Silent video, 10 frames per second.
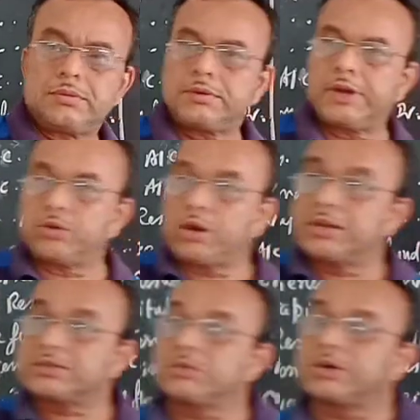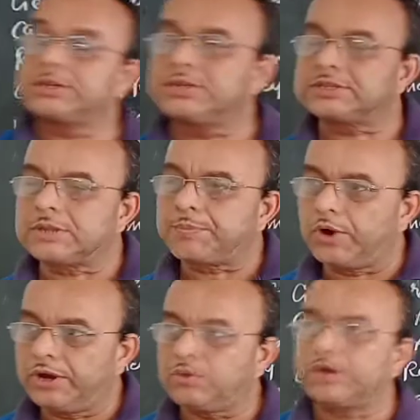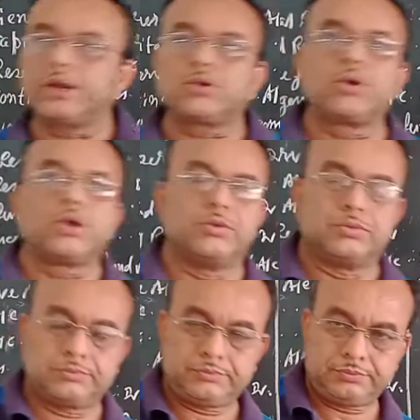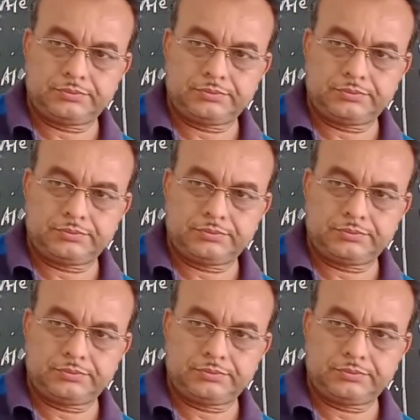Try to understand what is this. The point what I told you.